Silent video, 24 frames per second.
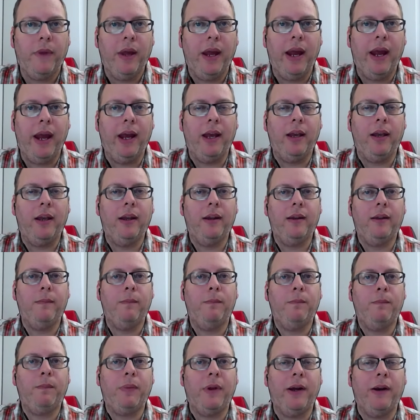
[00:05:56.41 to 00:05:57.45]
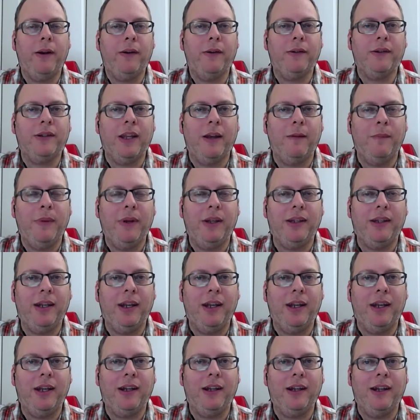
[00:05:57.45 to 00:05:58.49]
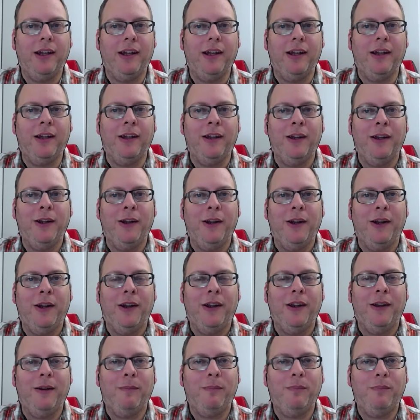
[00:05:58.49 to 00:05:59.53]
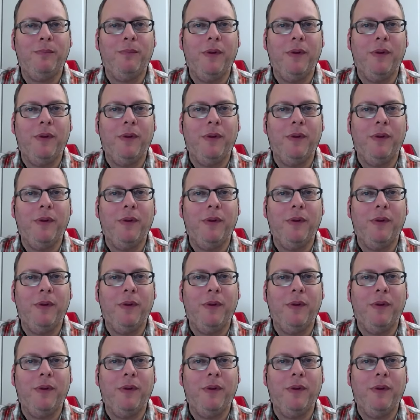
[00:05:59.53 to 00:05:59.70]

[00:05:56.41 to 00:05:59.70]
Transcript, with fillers: And players have been getting, uh, the,